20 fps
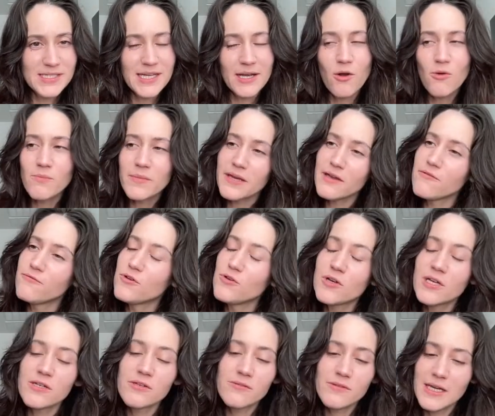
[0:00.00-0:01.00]
Like if you
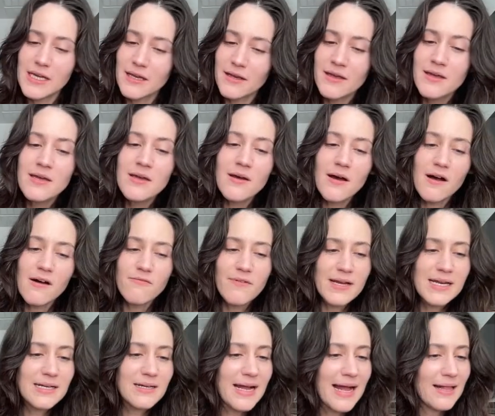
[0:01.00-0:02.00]
can think of
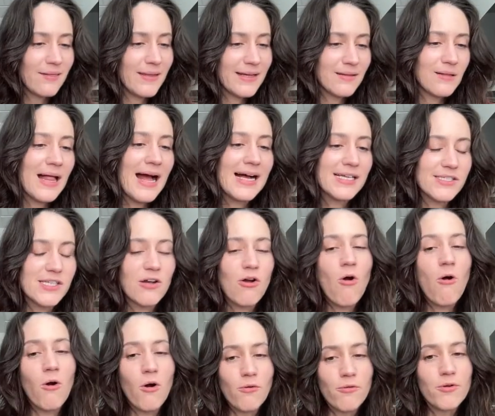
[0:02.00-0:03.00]
any like classic
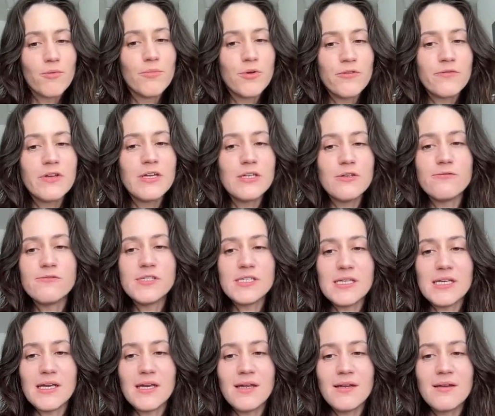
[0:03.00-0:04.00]
horror movie you've
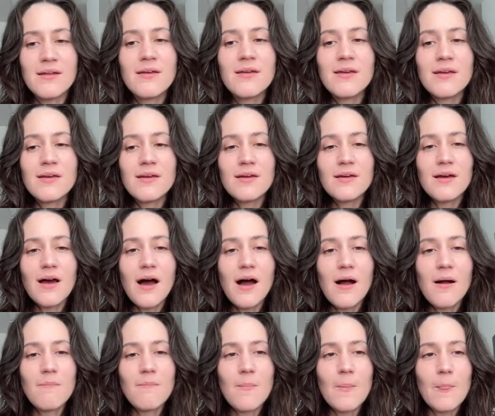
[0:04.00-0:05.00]
seen,
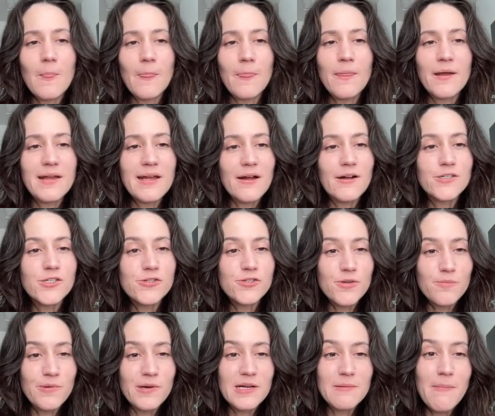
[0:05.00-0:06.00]
the characters are
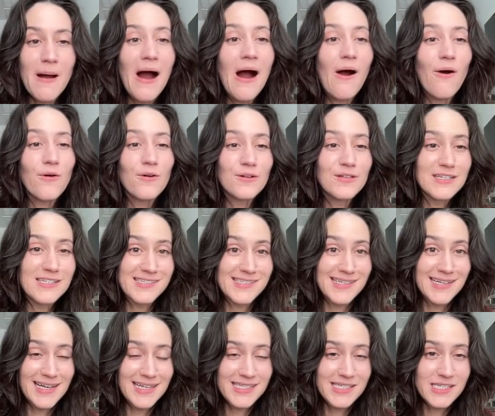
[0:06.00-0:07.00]
pretty powerless
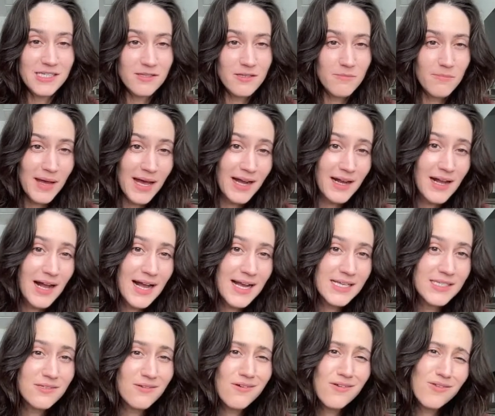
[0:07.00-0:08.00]
against the bad
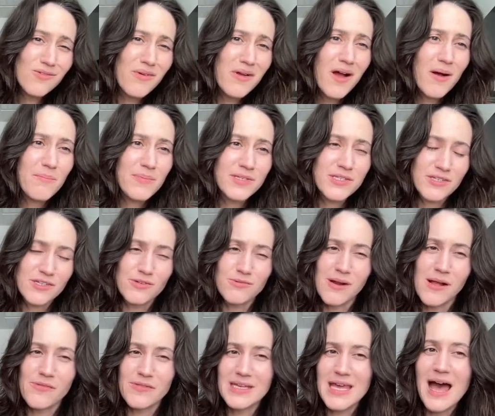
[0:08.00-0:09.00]
guys all the way up until
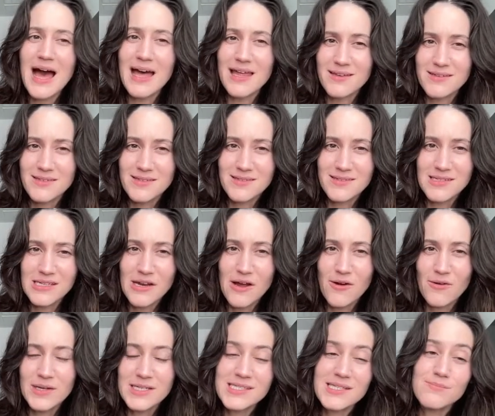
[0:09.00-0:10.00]
around the end, you know?
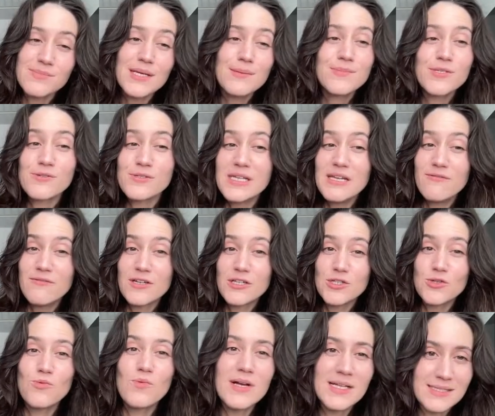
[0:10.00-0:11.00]
And sometimes there's even a
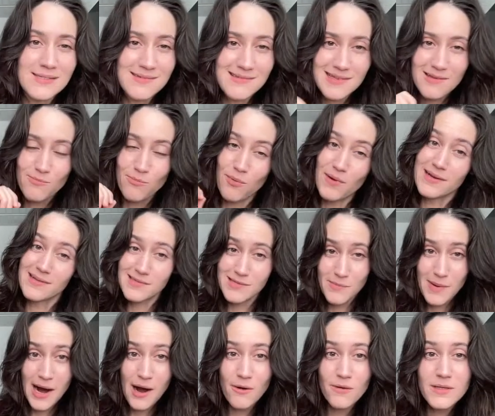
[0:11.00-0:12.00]
twist that brings the
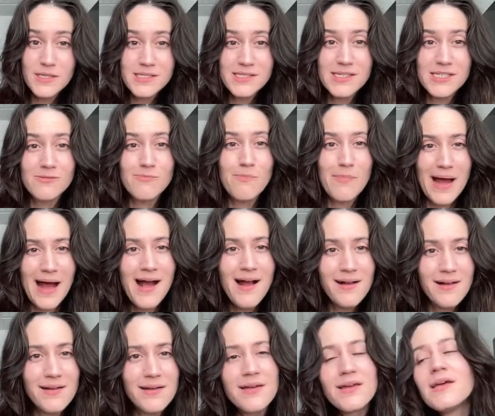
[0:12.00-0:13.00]
powerlessness
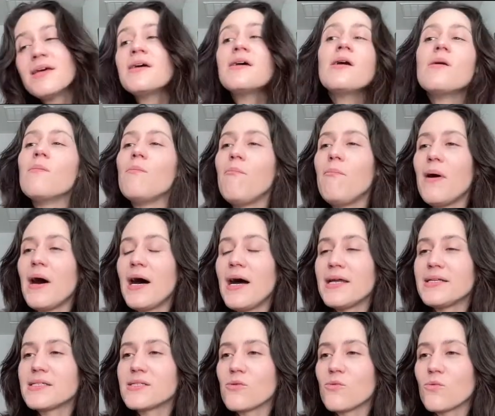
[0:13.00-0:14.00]
back.
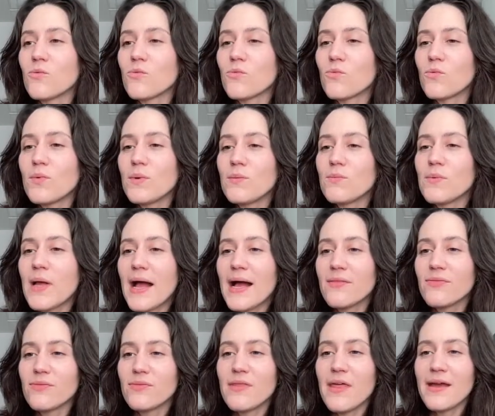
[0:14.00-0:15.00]
But
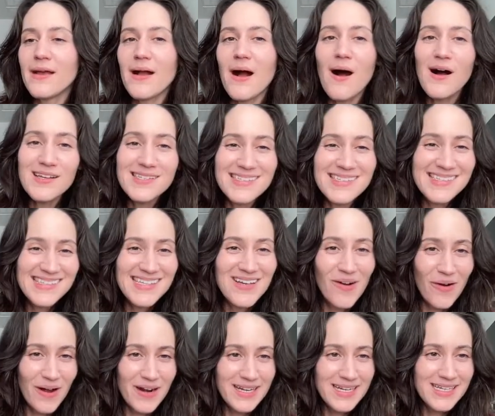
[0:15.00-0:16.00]
like us as the
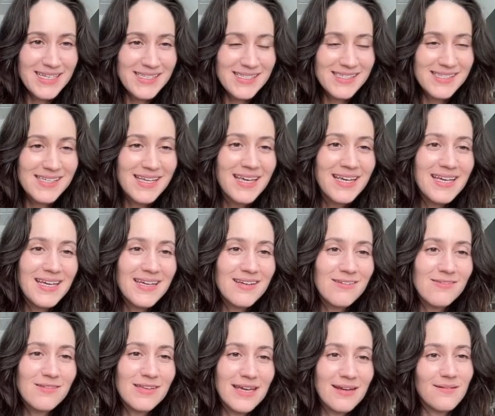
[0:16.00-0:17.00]
audience
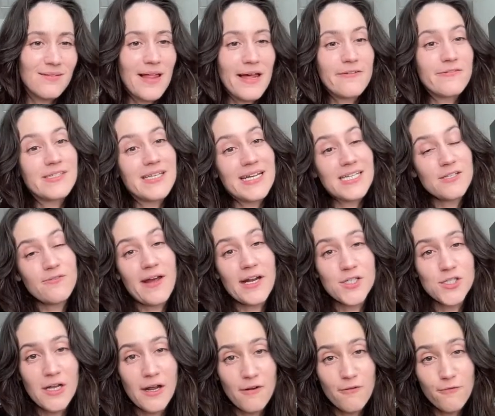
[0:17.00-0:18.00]
get a lot of
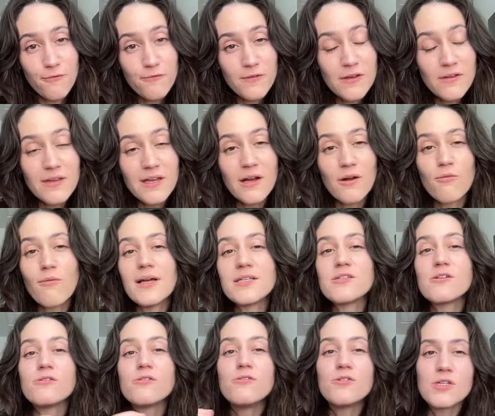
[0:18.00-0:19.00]
satisfaction out of feeling a
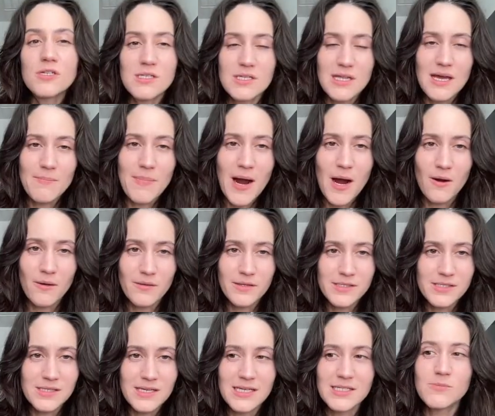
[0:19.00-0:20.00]
resolution to that
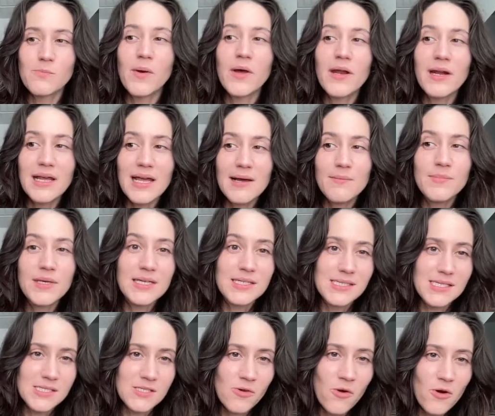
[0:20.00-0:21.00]
powerlessness. But again, because
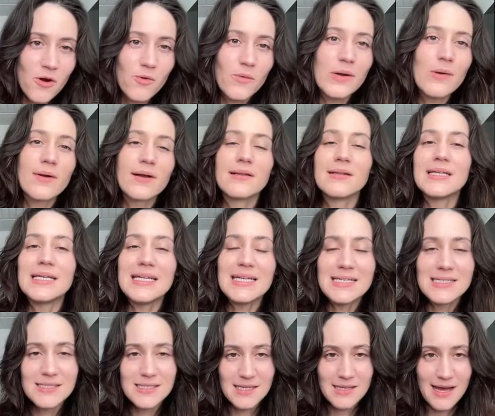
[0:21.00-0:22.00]
this is horror, we want to lean
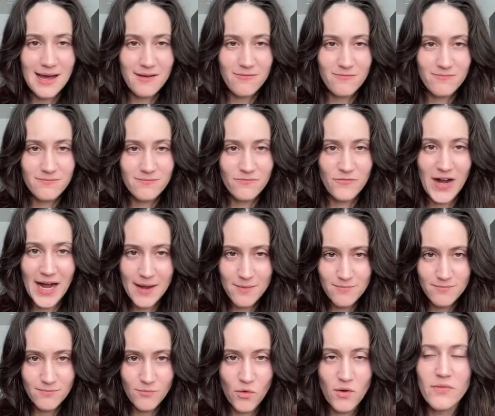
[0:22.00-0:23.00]
into that vibe
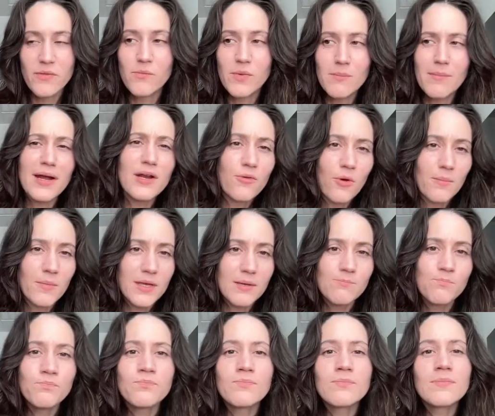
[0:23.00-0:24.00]
more than we might normally.
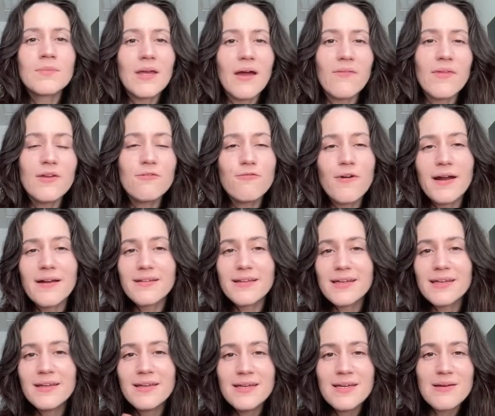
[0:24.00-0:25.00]
And then
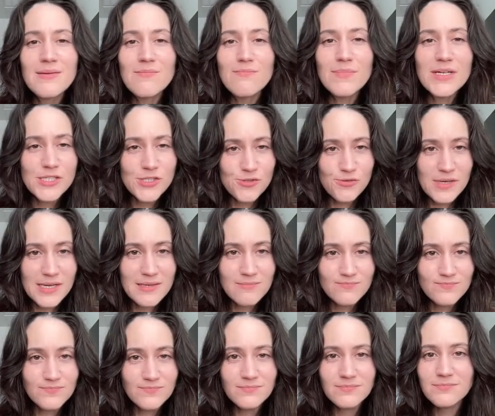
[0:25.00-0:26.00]
finally, mystery.
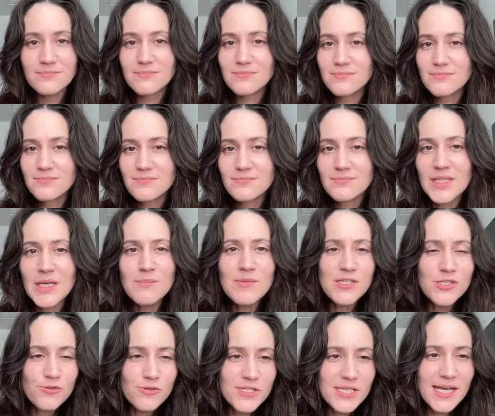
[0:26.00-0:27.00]

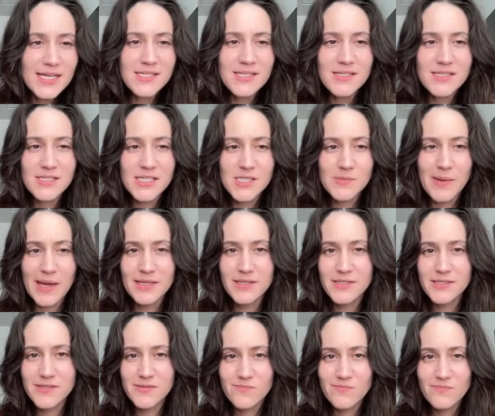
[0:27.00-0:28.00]
Mystery ties into
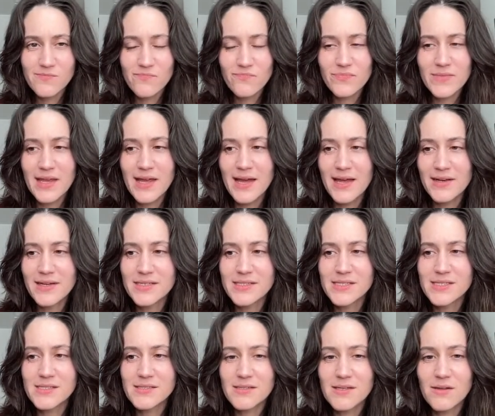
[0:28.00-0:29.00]
suspense. And
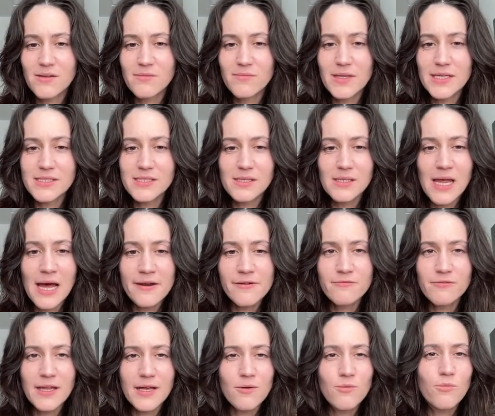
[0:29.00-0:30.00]
it's a lot of
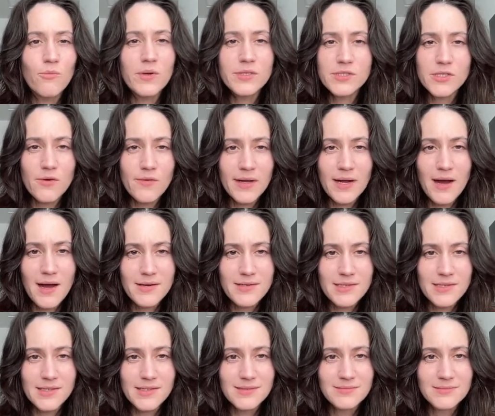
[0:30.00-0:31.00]
like, what's going on
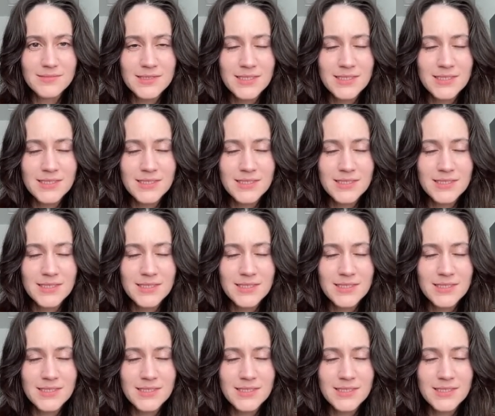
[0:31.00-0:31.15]
here?